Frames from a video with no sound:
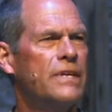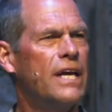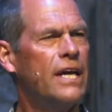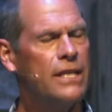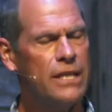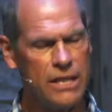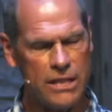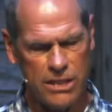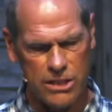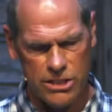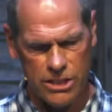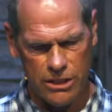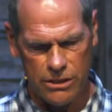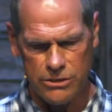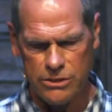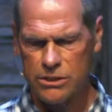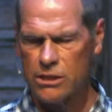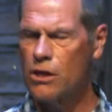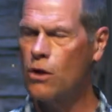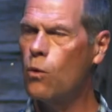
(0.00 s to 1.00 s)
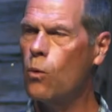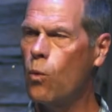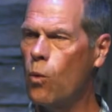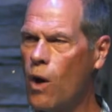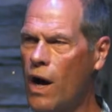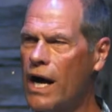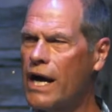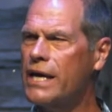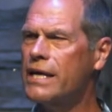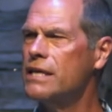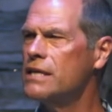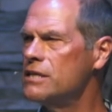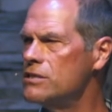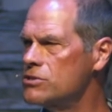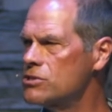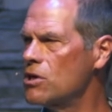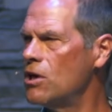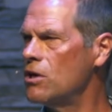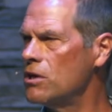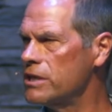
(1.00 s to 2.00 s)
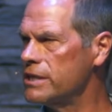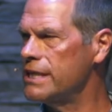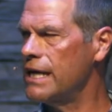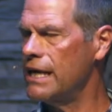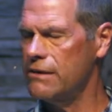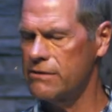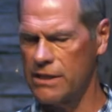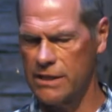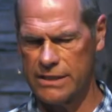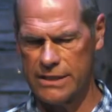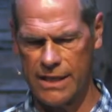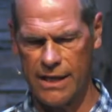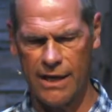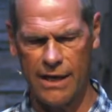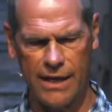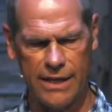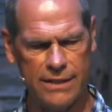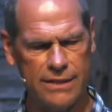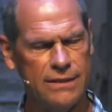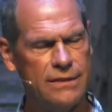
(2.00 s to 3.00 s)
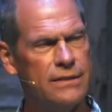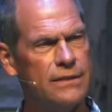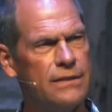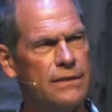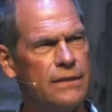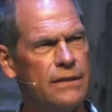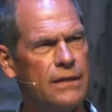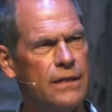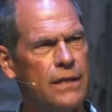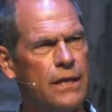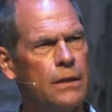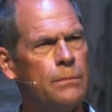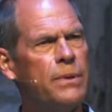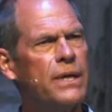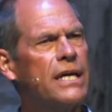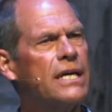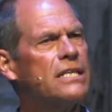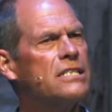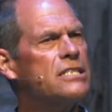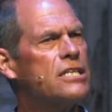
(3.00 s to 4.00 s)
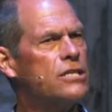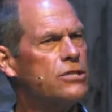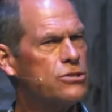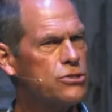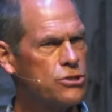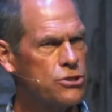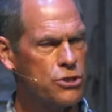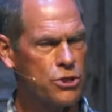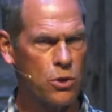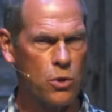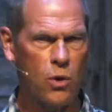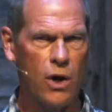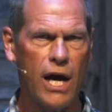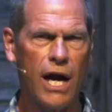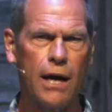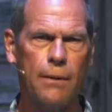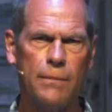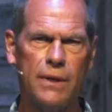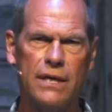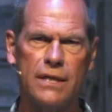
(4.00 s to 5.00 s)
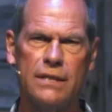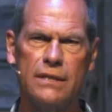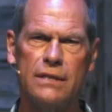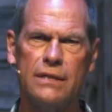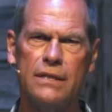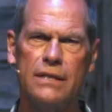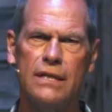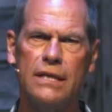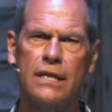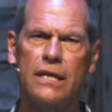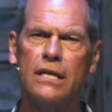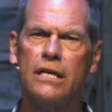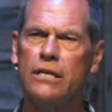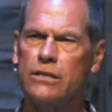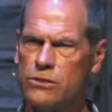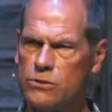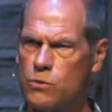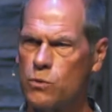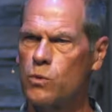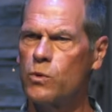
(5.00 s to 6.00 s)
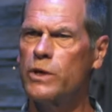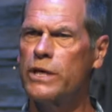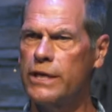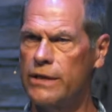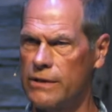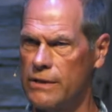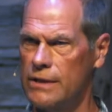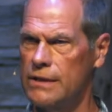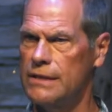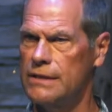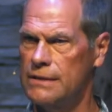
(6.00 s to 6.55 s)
And then he shares why he's calling out on God. Because his trauma is real.